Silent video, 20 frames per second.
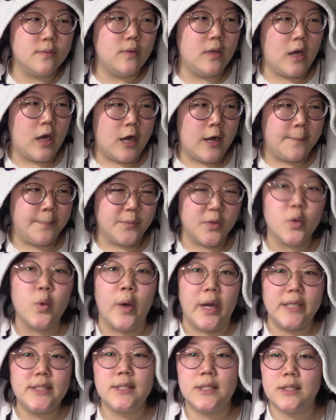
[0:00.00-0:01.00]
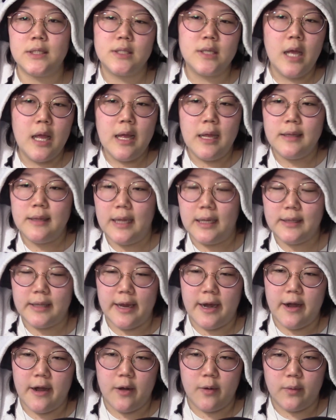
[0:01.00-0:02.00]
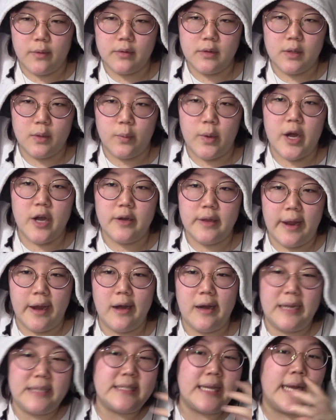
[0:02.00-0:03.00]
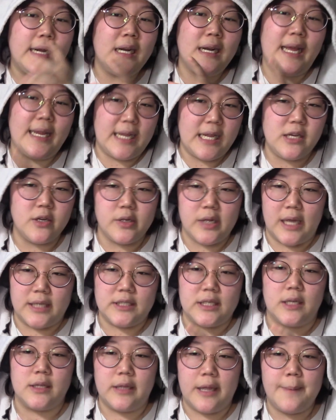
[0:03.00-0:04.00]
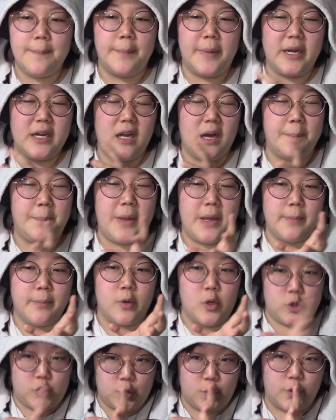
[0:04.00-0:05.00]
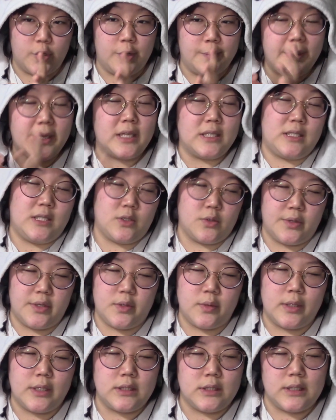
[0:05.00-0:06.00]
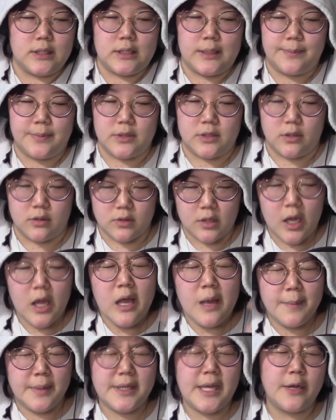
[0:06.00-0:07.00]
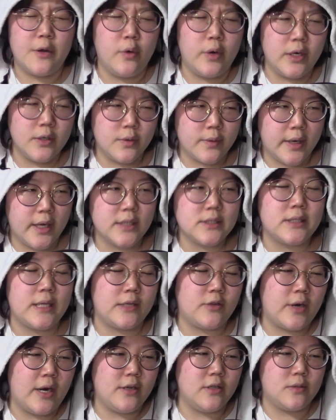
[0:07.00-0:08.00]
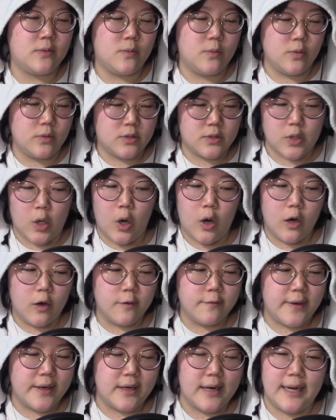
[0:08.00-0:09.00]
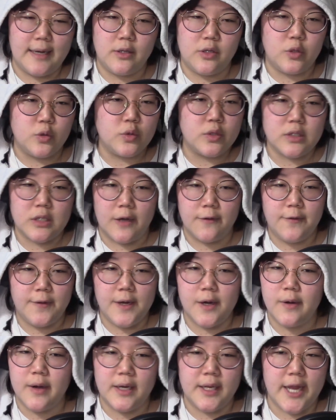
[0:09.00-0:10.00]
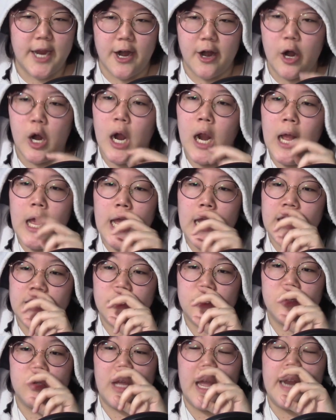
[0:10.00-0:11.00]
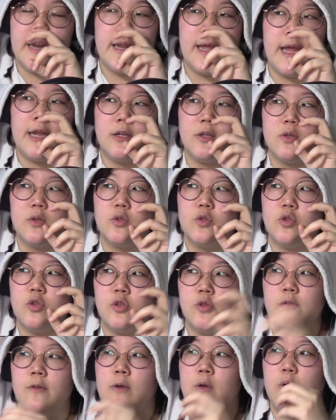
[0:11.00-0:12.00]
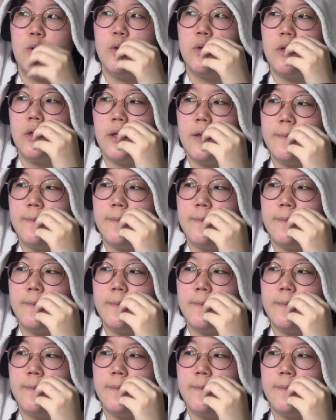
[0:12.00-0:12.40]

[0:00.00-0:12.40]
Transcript: um quests that they're where they're it's kind of like Inuyasha but a bit more shorter because it's only 26 episodes but they go on quests they try to solve and like do stuff here and there to and then to